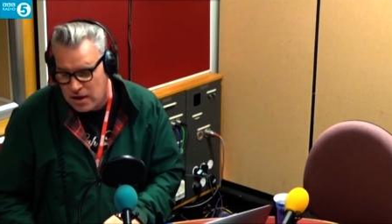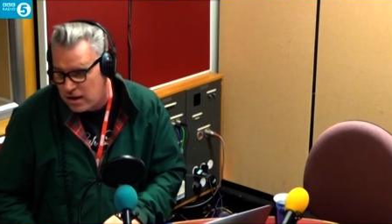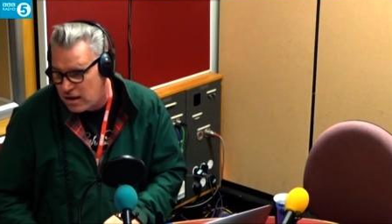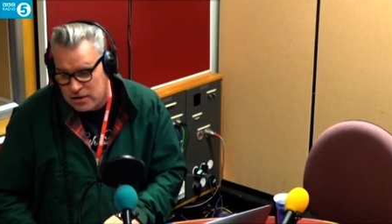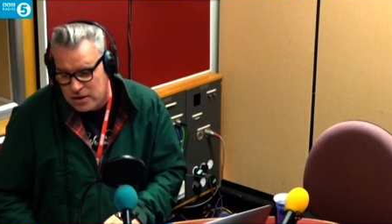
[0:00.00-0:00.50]

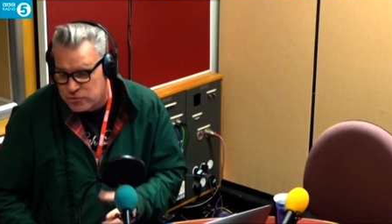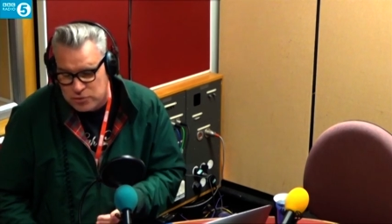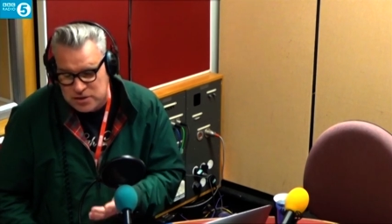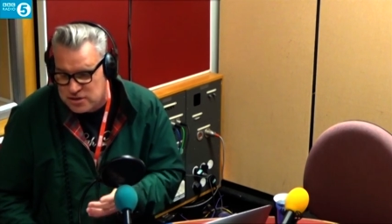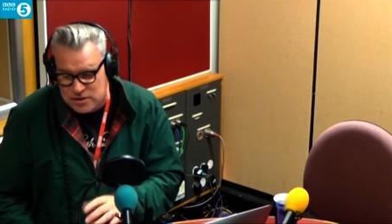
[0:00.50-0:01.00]
And I
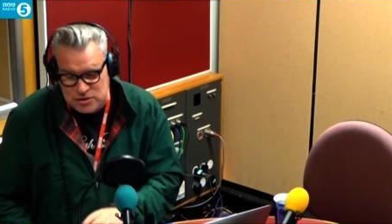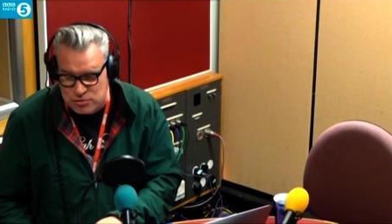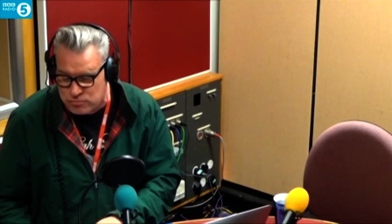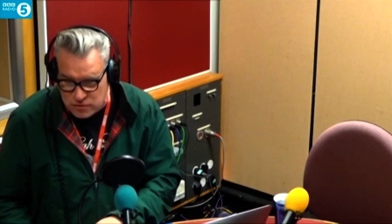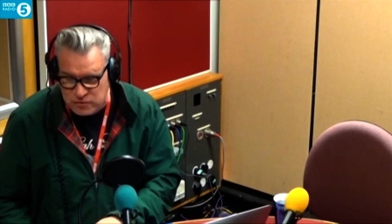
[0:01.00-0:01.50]
thought he did it
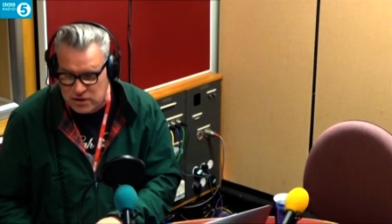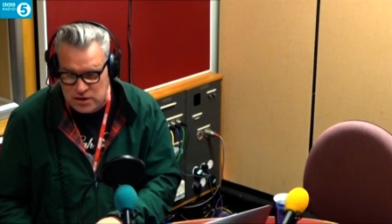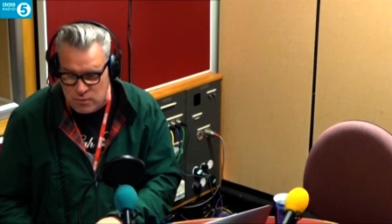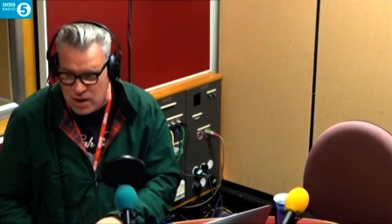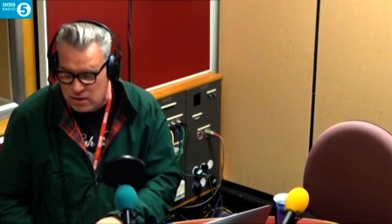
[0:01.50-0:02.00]

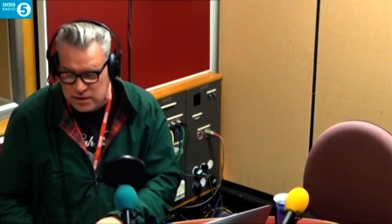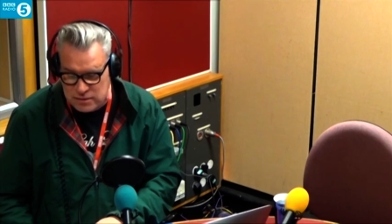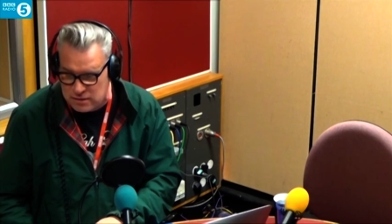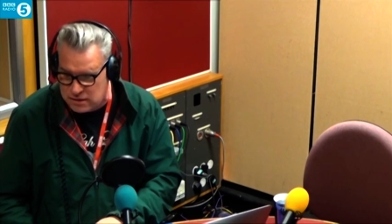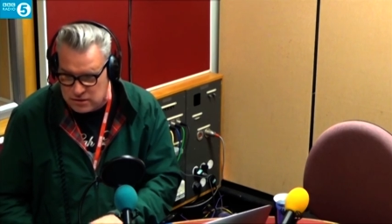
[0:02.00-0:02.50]
terrifically well.
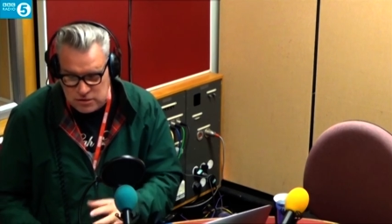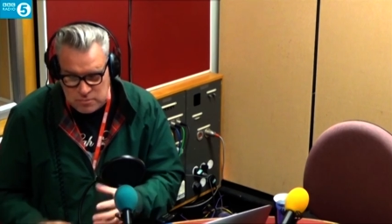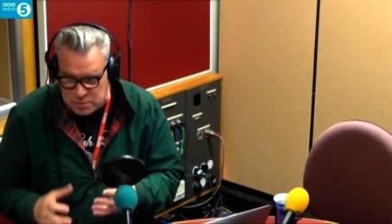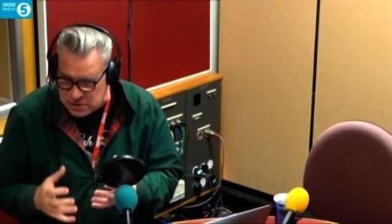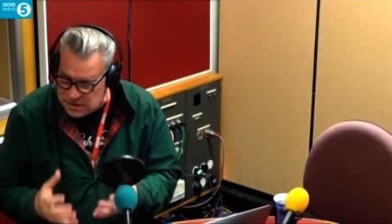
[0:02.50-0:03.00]
He, he, you
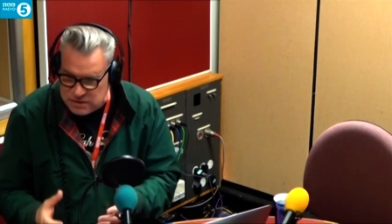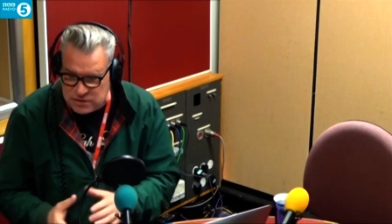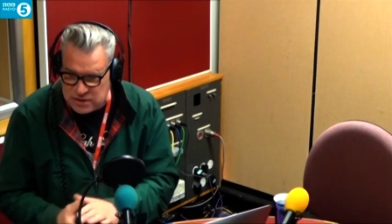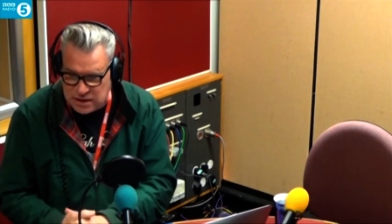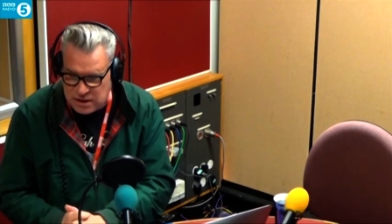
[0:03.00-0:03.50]
believe
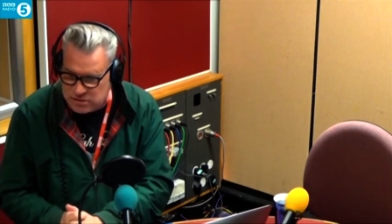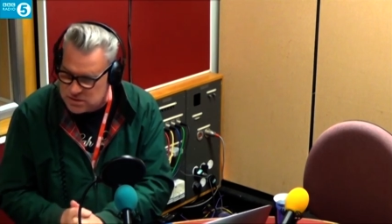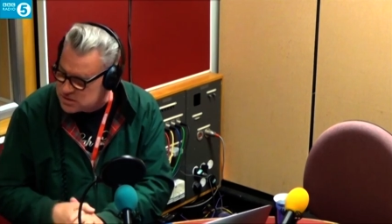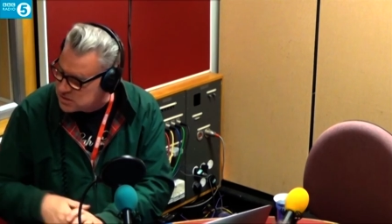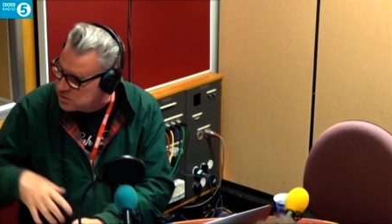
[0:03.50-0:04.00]
in that character.
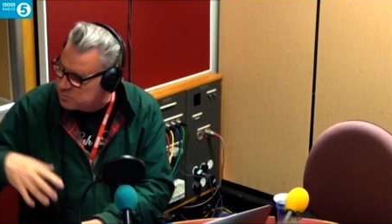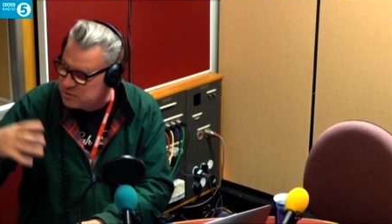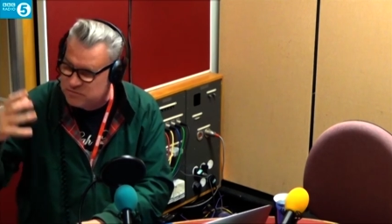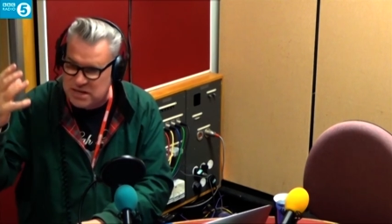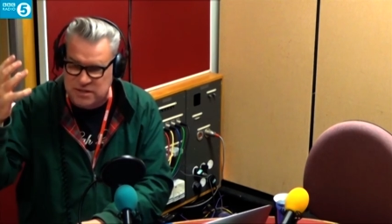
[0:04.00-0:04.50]
There's a little
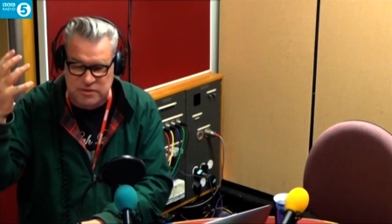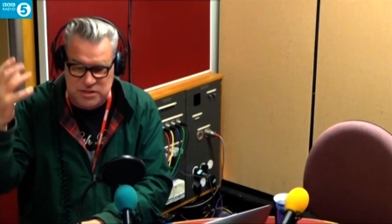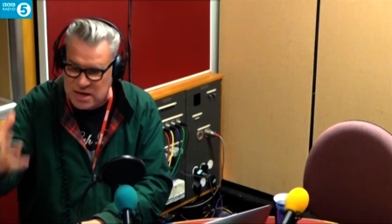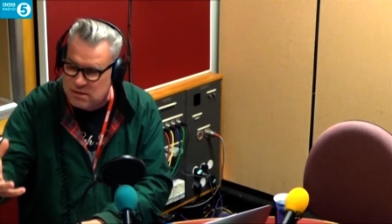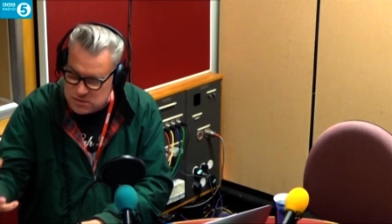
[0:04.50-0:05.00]
bit of death of a
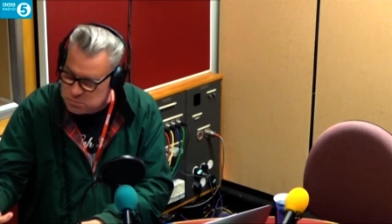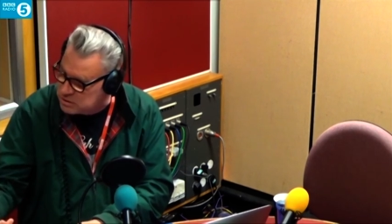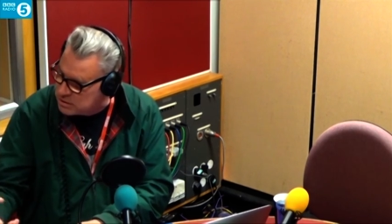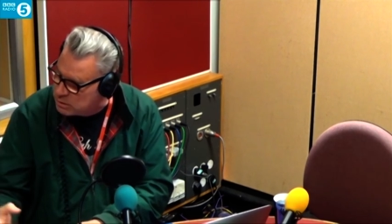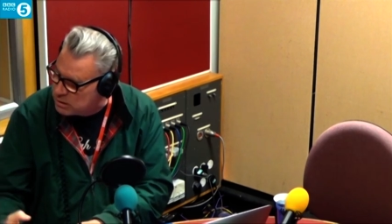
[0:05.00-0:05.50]

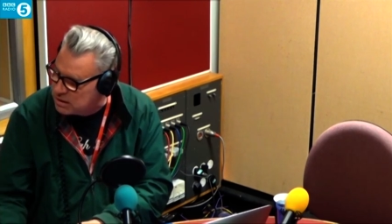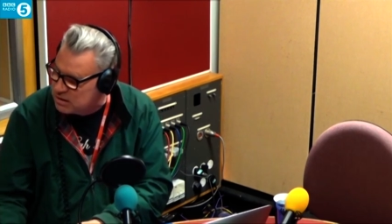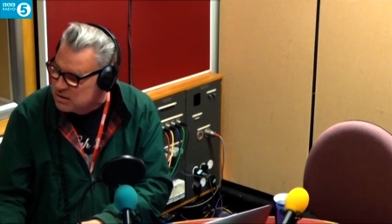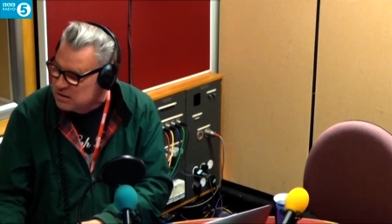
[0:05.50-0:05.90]
salesman in there.